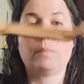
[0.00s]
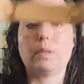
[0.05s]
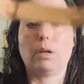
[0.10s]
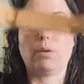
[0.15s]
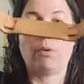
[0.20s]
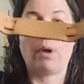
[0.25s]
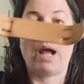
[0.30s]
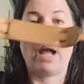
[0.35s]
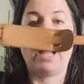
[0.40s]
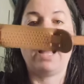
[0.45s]

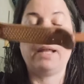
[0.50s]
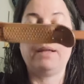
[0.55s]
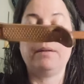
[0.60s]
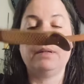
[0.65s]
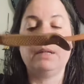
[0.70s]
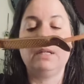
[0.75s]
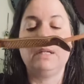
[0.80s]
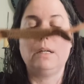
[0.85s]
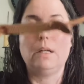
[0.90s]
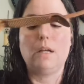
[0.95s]
Okay?
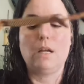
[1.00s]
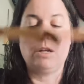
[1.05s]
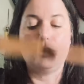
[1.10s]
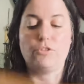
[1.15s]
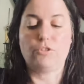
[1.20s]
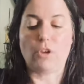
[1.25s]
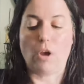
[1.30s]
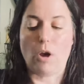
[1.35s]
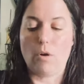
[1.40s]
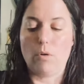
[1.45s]

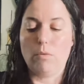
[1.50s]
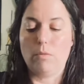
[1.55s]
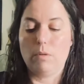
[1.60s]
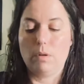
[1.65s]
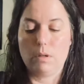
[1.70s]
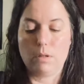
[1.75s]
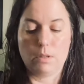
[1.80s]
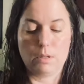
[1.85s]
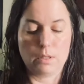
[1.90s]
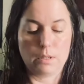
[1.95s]
So
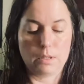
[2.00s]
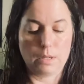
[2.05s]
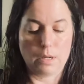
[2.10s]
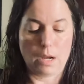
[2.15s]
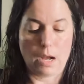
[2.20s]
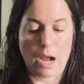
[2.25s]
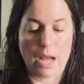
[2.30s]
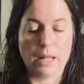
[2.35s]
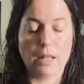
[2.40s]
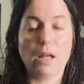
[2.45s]

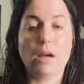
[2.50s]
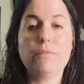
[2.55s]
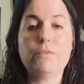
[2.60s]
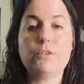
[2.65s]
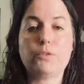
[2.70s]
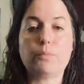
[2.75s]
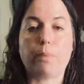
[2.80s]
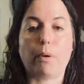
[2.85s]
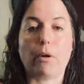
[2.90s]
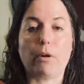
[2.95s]
I love
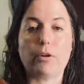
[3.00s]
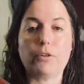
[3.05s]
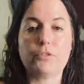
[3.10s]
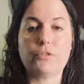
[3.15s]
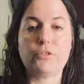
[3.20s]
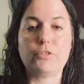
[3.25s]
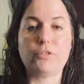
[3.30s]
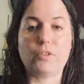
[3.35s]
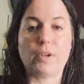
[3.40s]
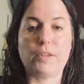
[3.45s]
this
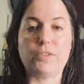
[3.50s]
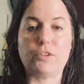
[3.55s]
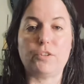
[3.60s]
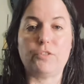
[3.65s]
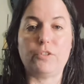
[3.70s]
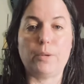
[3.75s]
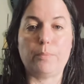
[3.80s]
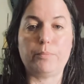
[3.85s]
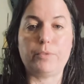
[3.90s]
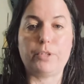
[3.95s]
purse. It's a
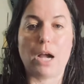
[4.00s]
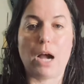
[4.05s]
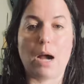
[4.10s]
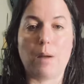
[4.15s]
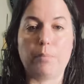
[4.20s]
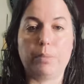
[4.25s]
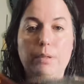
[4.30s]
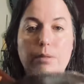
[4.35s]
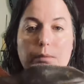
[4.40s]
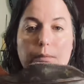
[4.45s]
zip
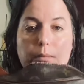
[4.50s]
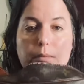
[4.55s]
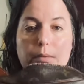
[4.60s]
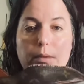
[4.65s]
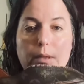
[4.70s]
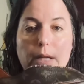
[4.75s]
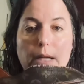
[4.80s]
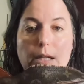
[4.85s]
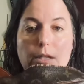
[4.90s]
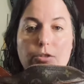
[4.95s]
top
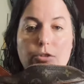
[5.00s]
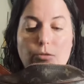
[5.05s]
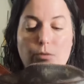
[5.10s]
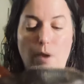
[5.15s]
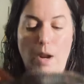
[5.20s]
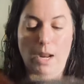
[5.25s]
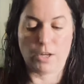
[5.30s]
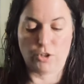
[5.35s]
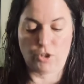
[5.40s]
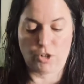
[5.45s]
and it's the
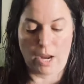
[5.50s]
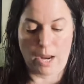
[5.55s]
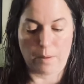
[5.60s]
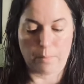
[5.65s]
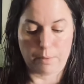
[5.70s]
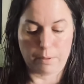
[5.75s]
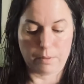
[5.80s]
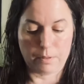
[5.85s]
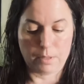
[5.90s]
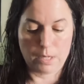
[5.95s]
right
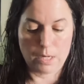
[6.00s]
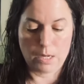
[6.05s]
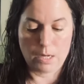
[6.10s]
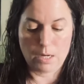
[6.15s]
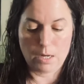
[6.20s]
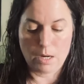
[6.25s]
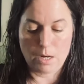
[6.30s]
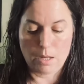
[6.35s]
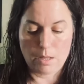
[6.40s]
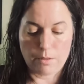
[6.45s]
shape.
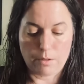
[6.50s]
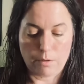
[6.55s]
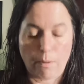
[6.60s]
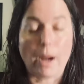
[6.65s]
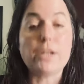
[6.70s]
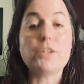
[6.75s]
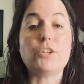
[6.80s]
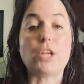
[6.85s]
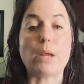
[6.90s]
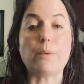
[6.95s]
The
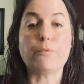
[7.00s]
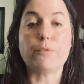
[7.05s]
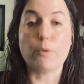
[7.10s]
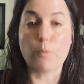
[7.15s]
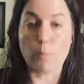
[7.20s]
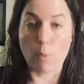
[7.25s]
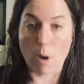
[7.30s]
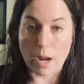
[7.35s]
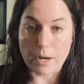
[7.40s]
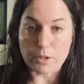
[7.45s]
right shape for
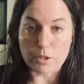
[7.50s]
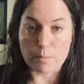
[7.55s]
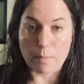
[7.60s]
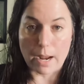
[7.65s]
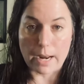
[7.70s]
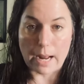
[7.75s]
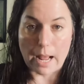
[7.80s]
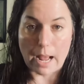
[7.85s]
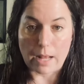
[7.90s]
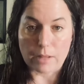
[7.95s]
what, you
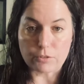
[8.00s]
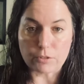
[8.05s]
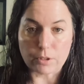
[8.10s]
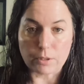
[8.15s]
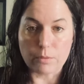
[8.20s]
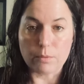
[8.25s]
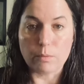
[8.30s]
might ask?